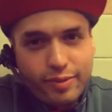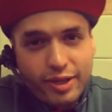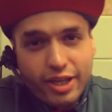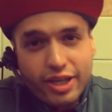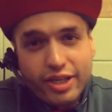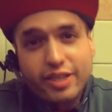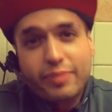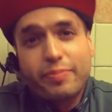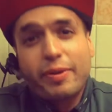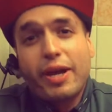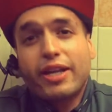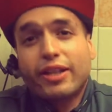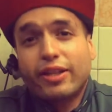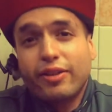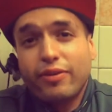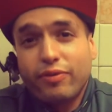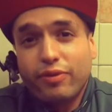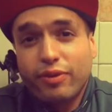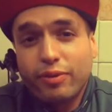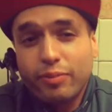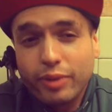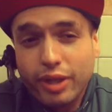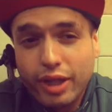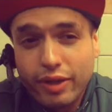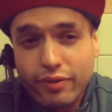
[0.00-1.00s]
be expecting
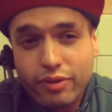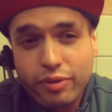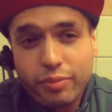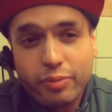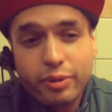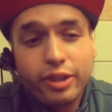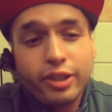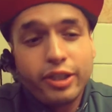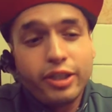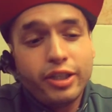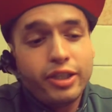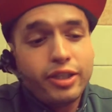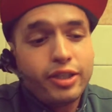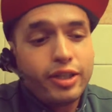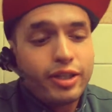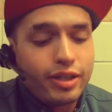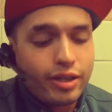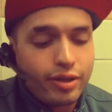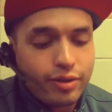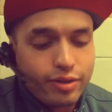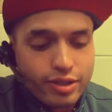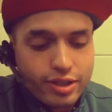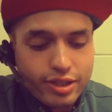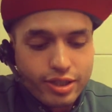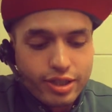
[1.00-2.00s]
from Love and Money are